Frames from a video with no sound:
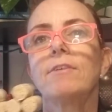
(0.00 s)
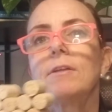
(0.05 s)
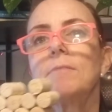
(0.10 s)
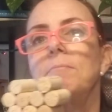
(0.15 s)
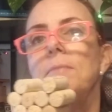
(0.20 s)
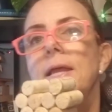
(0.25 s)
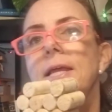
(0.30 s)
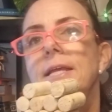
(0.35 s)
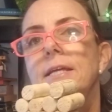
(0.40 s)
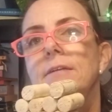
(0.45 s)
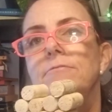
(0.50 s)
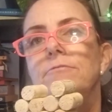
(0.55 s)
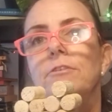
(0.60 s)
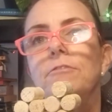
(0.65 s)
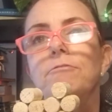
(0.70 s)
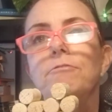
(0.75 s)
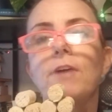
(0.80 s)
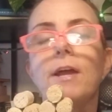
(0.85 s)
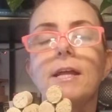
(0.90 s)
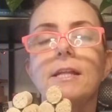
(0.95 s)
Make it for
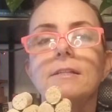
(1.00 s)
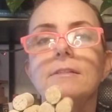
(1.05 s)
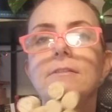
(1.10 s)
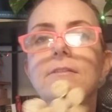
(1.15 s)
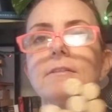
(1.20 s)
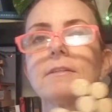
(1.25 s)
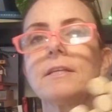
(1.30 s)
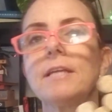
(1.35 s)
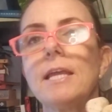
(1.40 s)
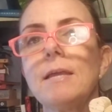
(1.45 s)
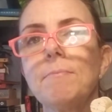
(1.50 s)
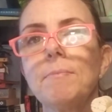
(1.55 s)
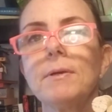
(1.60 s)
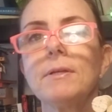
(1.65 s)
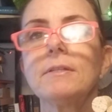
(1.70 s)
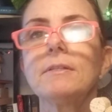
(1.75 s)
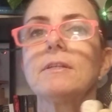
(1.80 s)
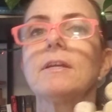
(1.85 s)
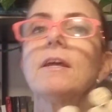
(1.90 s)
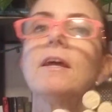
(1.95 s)
friends, keep
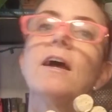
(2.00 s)
it.